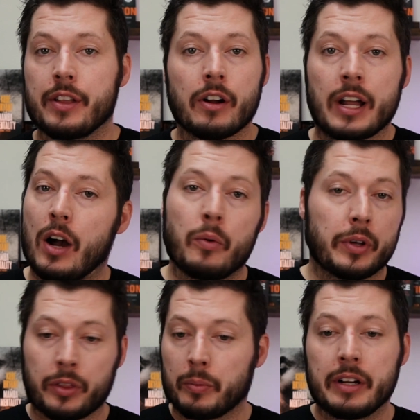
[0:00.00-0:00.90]
their account
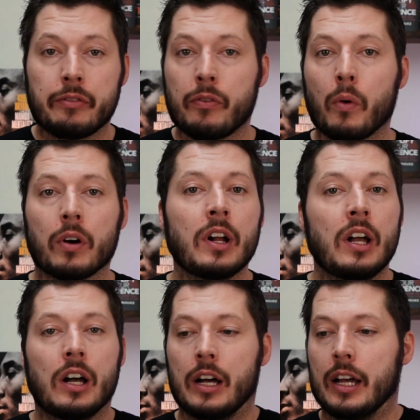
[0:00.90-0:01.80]
with 3-4
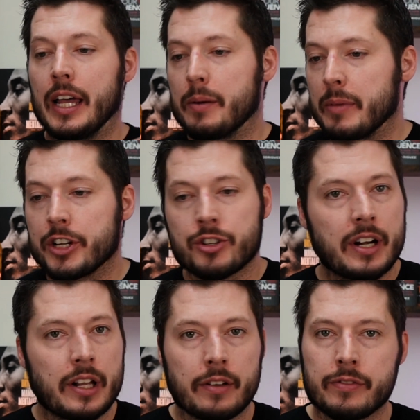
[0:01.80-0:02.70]

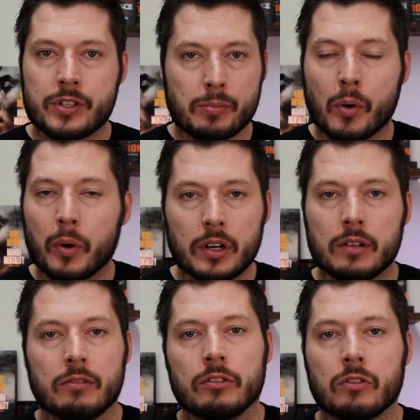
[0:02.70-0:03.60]
administrative support
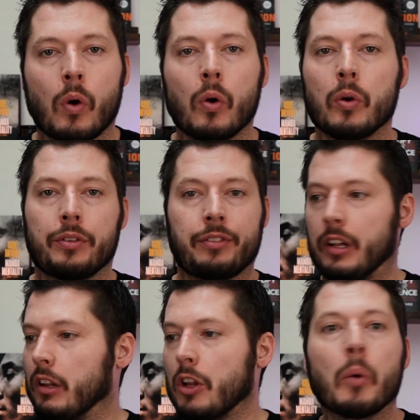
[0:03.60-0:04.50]
roles,
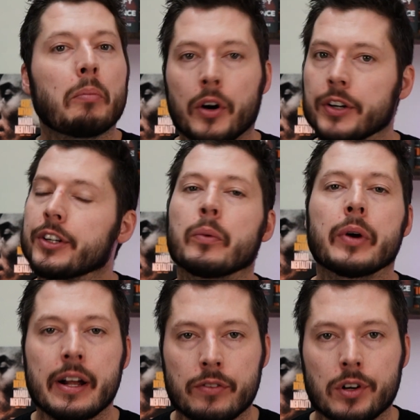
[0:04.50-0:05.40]
loan partner,
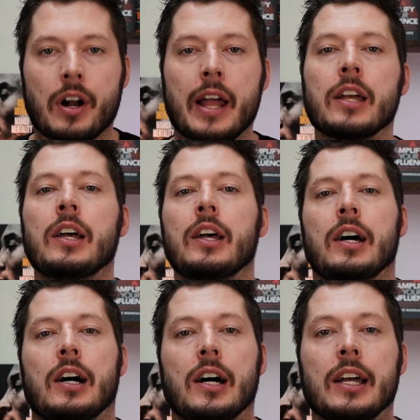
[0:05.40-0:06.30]
whatever, right?
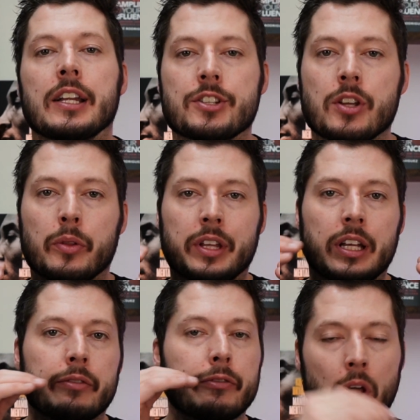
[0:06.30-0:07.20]
And so
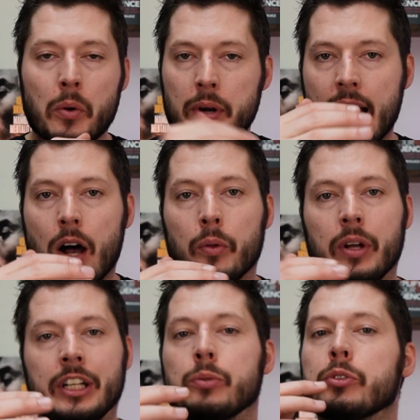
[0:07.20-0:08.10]
the flow now,
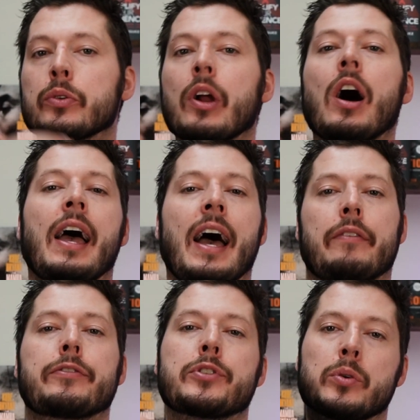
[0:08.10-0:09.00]
you do not
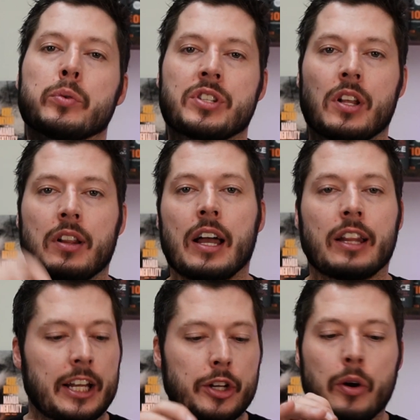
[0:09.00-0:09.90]
have to select,
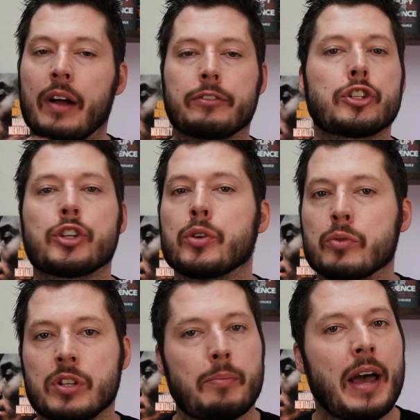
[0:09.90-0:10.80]
like you don't have to
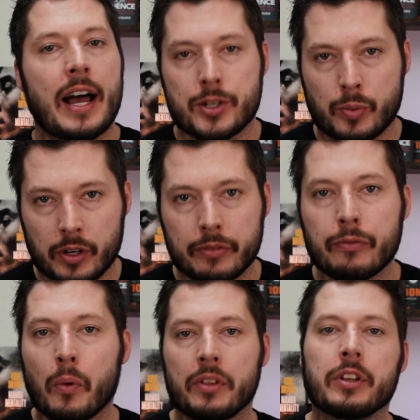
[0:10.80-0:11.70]
choose a password
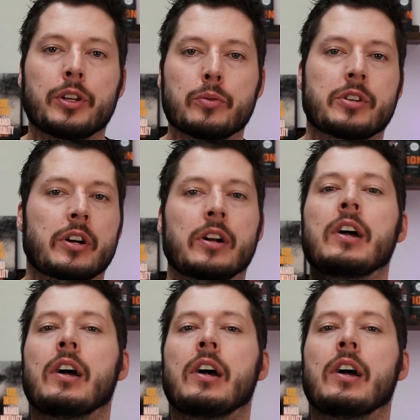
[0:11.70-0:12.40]
for the user.